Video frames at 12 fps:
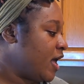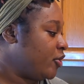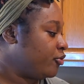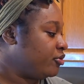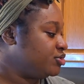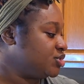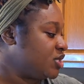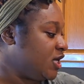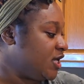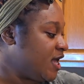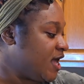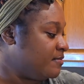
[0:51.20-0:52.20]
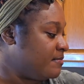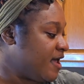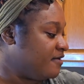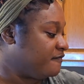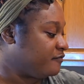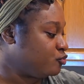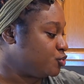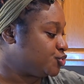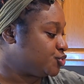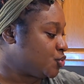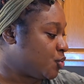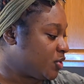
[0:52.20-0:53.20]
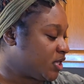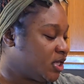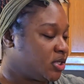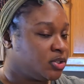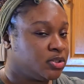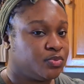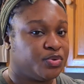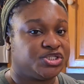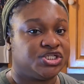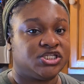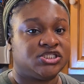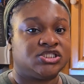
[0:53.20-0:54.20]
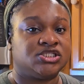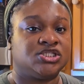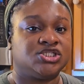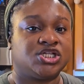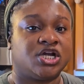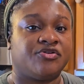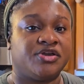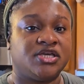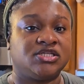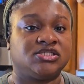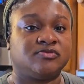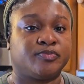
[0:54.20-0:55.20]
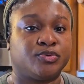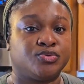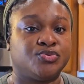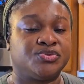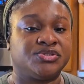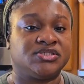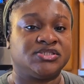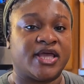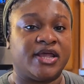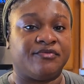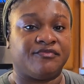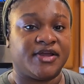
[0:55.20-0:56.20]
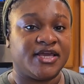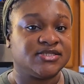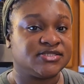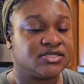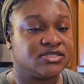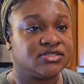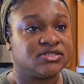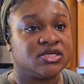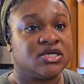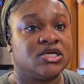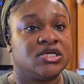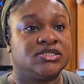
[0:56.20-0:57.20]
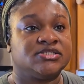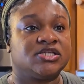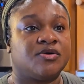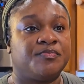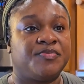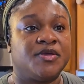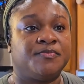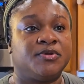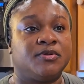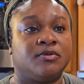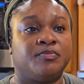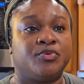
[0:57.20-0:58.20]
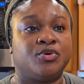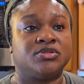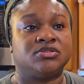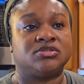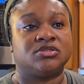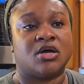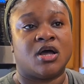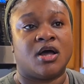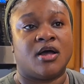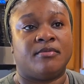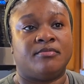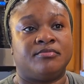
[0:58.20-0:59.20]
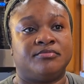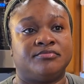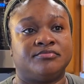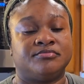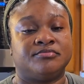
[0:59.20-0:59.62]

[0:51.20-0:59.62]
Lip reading: I originally had my fruit soaking, which is cherries, prunes, and raisins. Some people put um